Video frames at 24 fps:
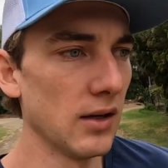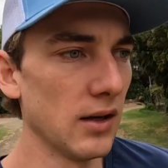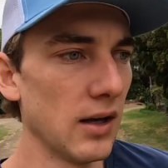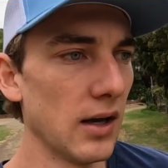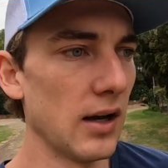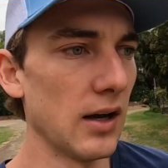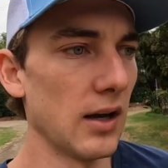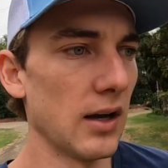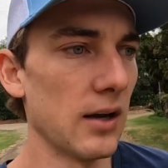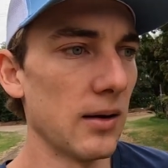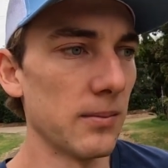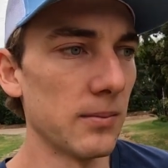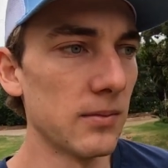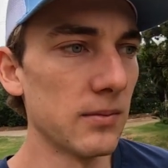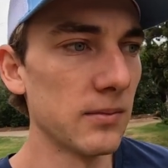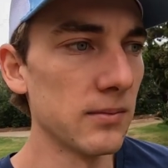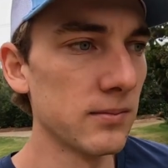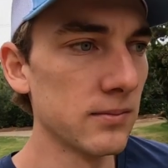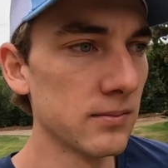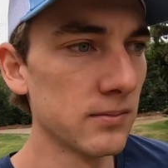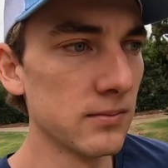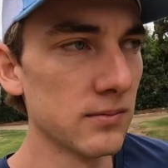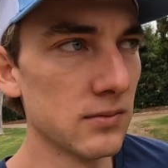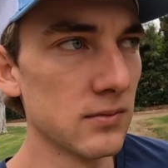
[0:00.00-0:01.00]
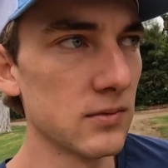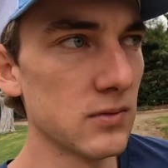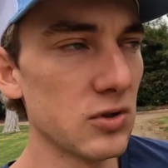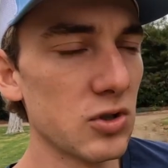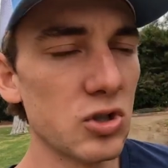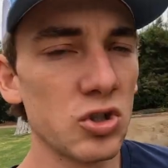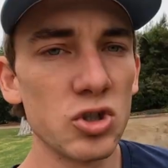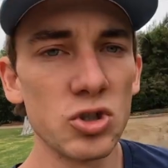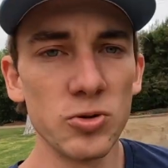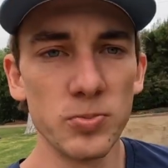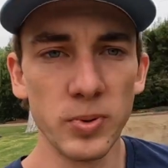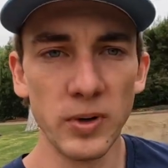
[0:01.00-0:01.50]
Um,
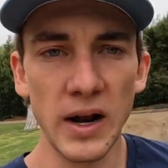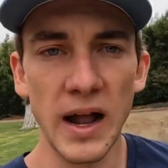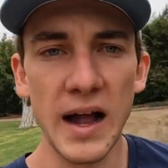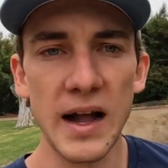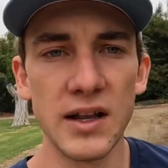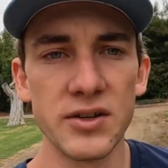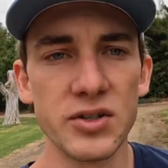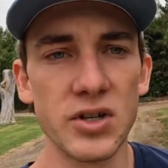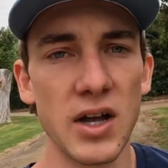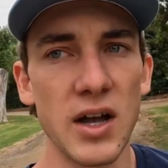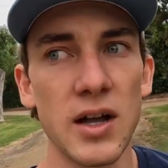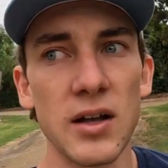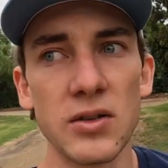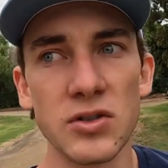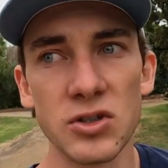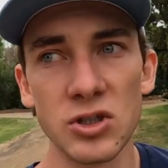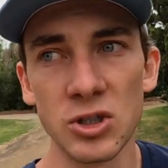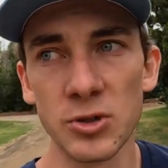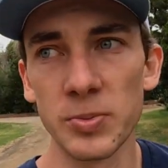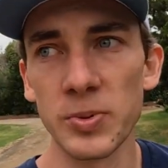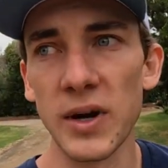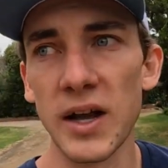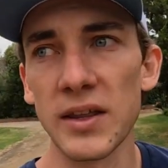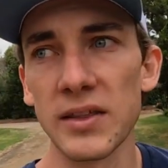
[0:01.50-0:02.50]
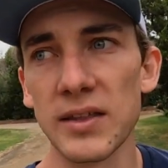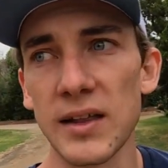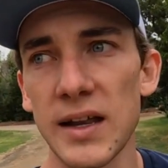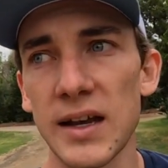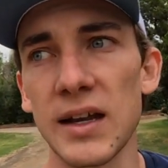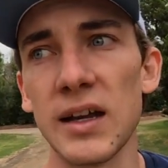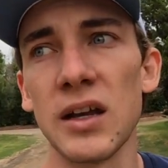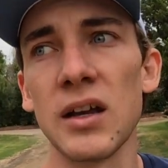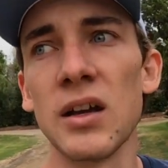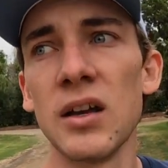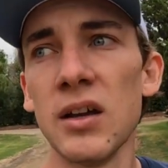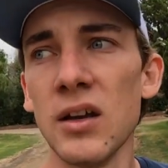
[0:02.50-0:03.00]
super agile, super
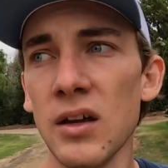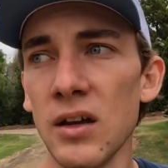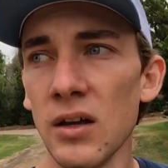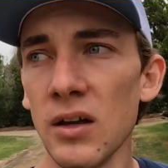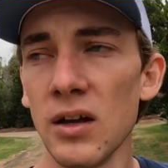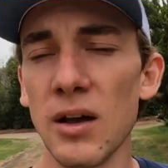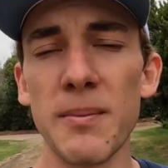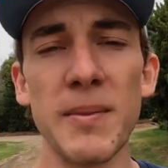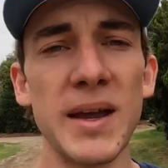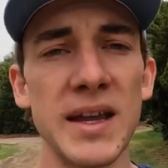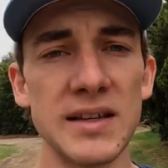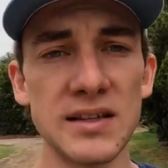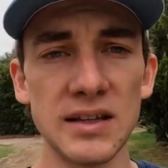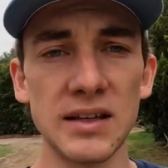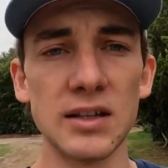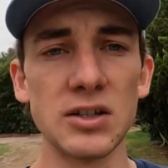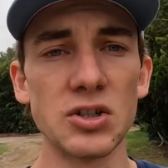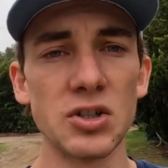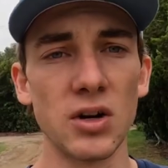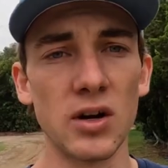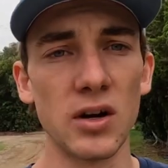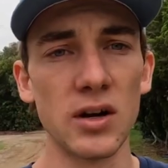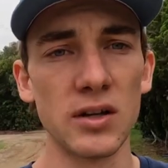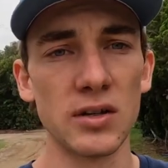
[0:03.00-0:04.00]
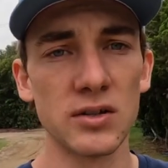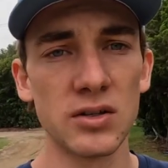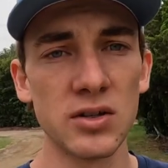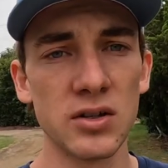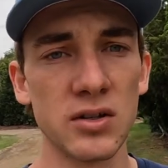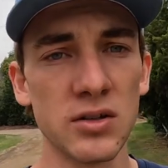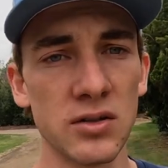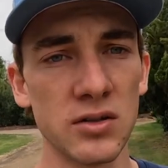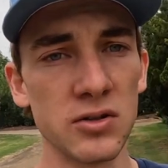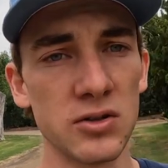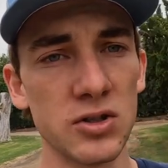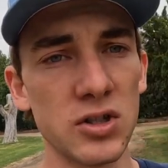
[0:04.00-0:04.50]
athletic, amazing
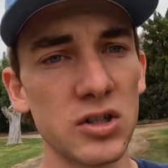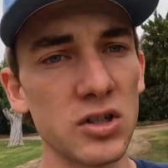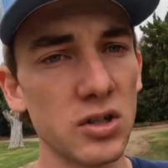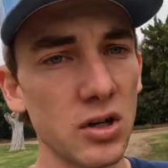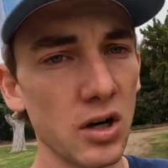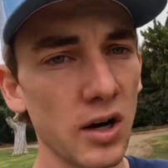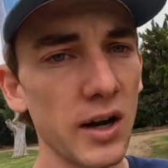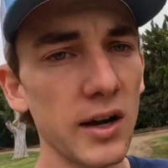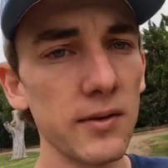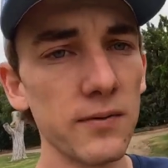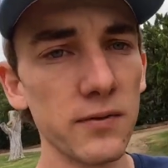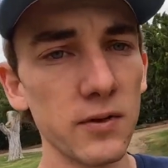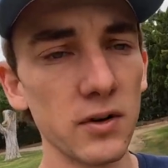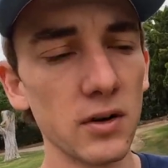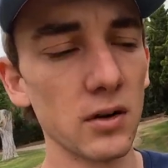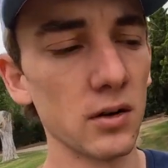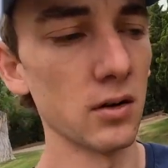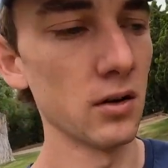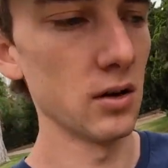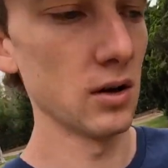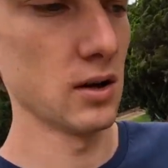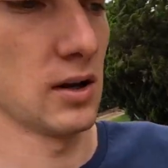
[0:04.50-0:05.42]
endurance. Just great for